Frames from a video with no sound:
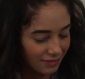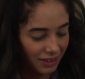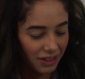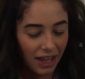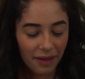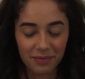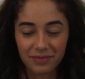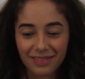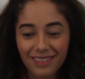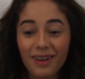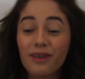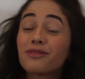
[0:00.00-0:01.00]
Okay,
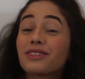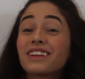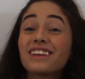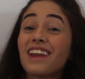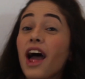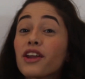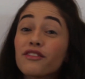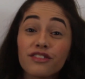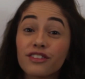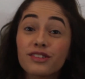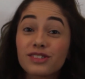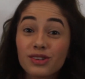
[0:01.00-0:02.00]
hopefully none
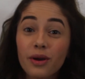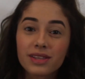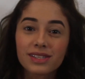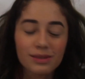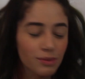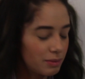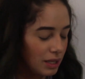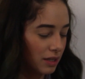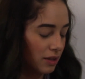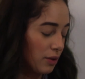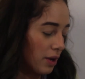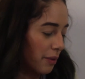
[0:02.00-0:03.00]
of those noises will be
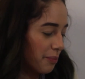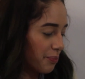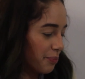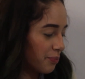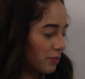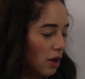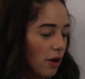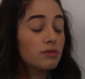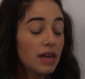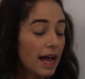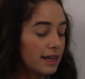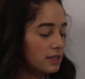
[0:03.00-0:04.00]
included. So
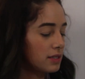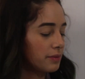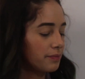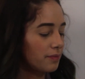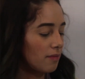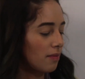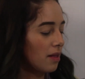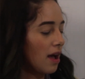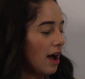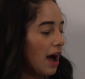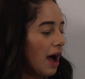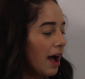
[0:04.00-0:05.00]
next,
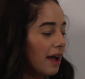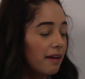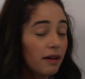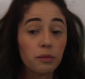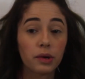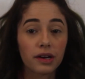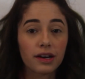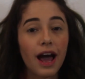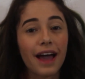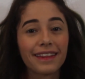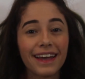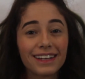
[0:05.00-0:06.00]
I am weird.
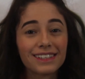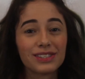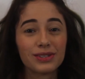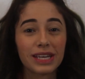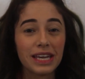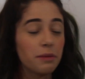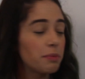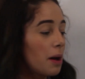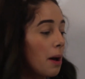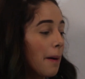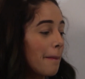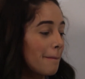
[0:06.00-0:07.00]
I like to keep
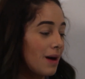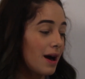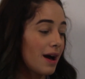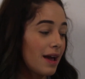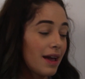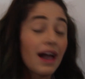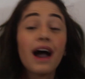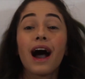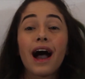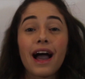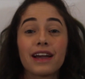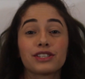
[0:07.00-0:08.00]
my
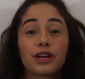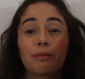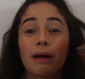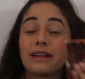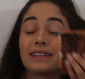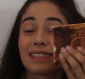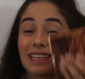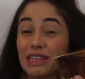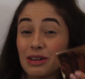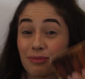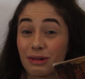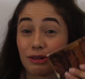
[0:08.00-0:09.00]
eyeshadow palettes in
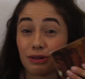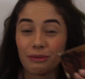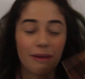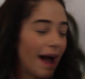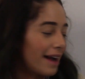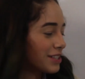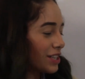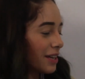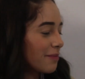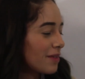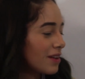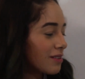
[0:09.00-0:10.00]
the original
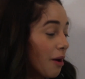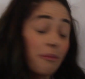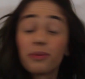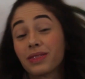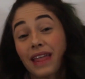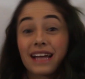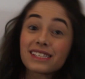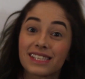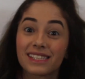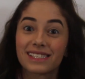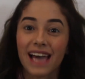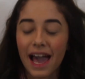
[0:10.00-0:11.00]
packaging. I'll put that to
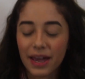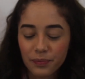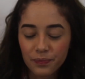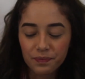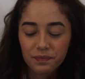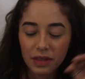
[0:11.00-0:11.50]
the side.